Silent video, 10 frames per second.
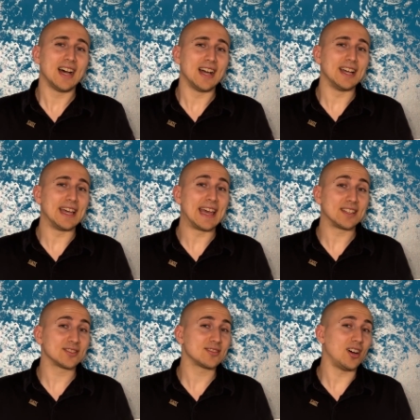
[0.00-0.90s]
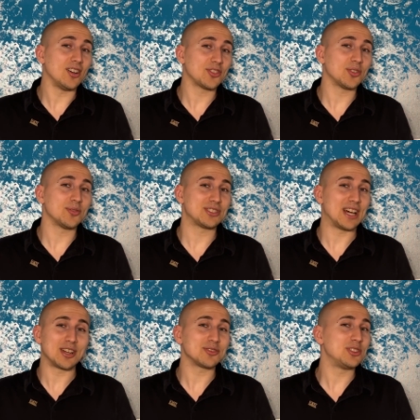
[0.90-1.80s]
And also
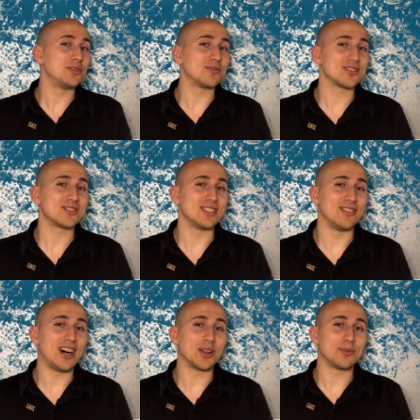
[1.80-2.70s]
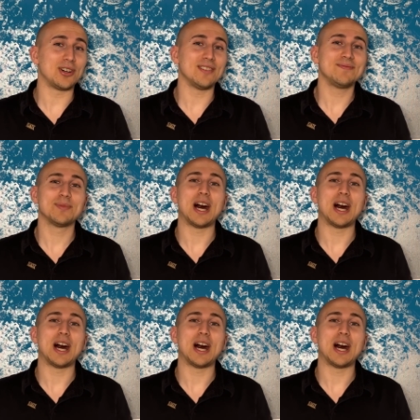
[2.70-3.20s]
shout out to University of Ottawa.